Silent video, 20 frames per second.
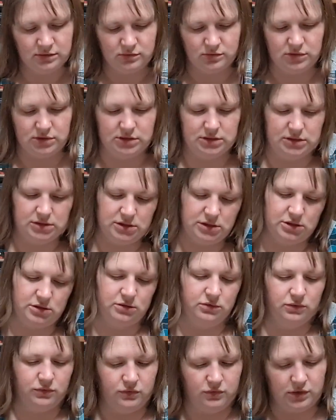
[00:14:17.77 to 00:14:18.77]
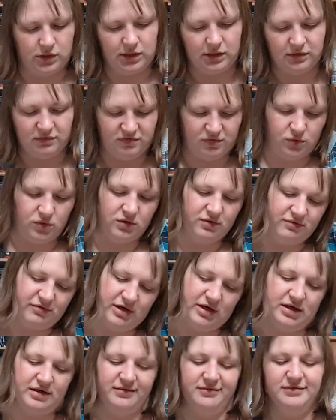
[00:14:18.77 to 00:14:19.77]
1, 2, 3, 4,
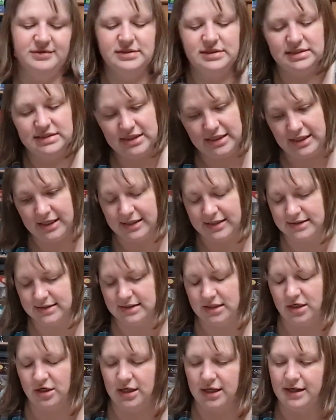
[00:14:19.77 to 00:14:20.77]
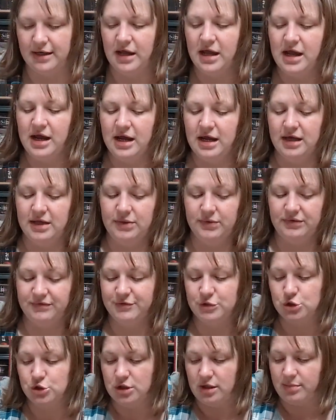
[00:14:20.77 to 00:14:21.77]
5, 6. All right. Then we have
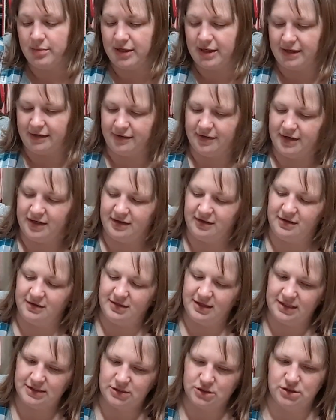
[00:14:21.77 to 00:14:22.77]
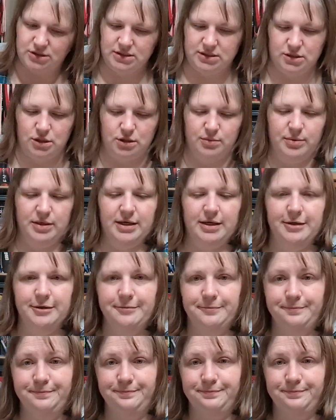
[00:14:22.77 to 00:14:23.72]
our draw pile, and then that's our discard pile.